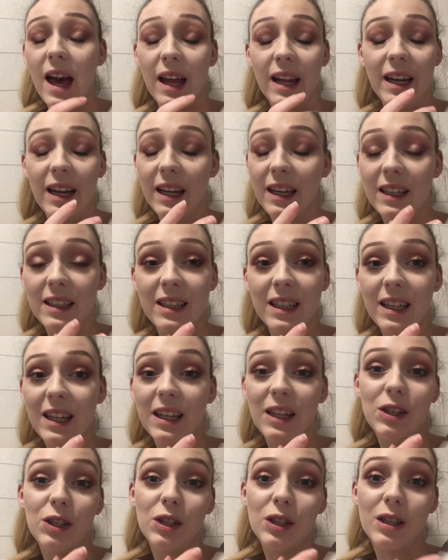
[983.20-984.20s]
and then it took
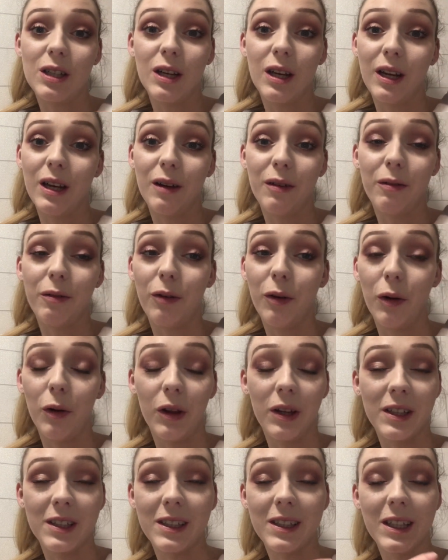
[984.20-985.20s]
ages to
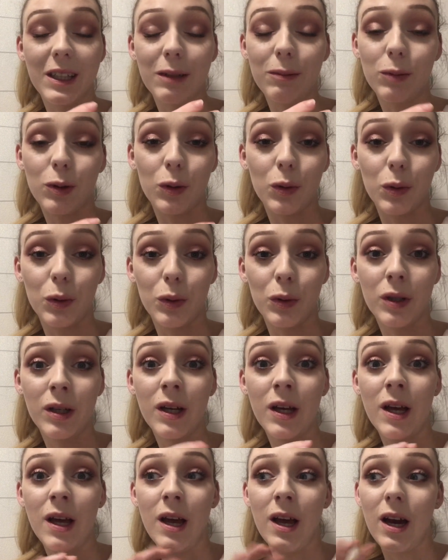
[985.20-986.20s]
fall asleep, so
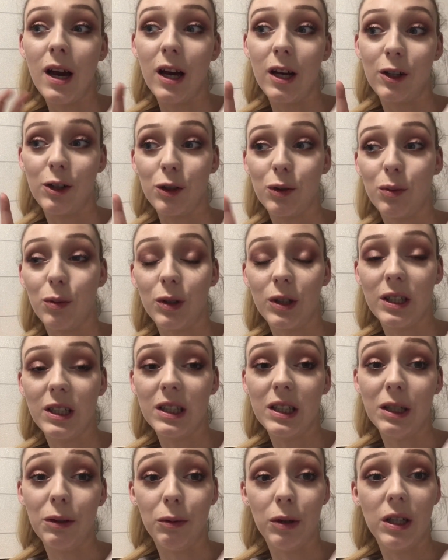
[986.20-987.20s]
I just
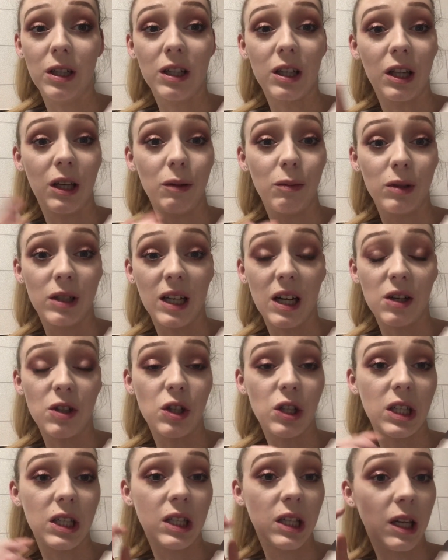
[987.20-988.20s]
wanted to wait until he was
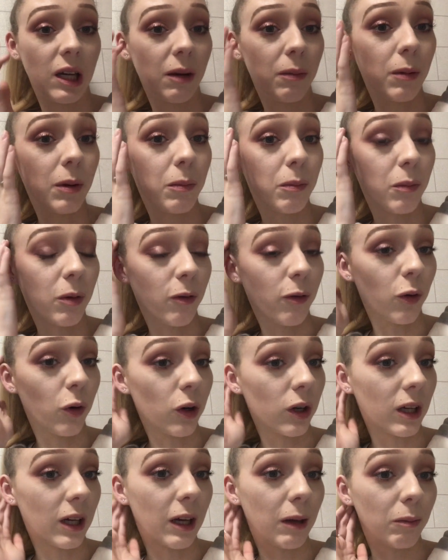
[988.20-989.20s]
actually sleeping before
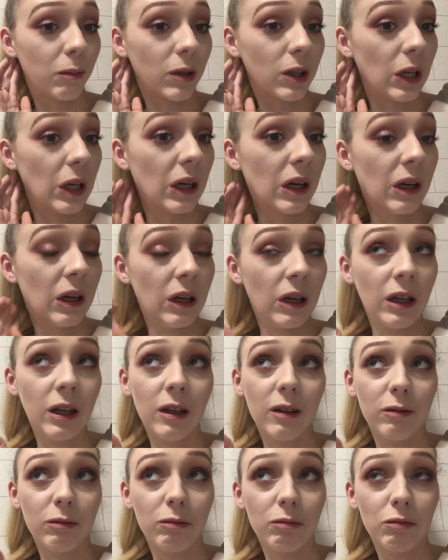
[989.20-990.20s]
I came to
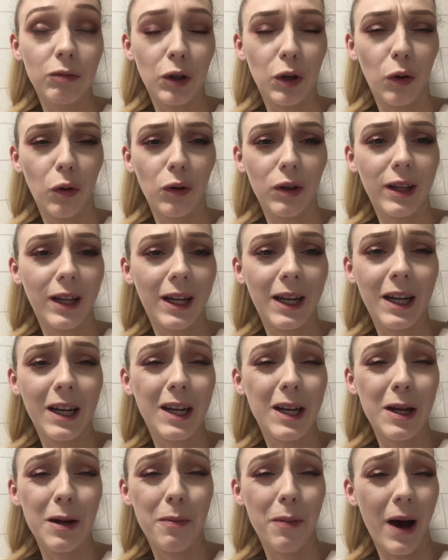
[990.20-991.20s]
record in
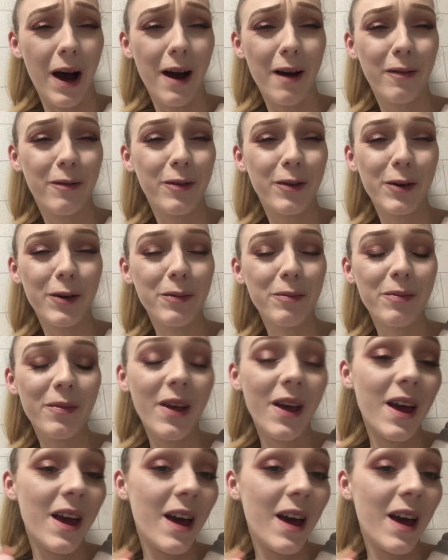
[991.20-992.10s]
the bathroom,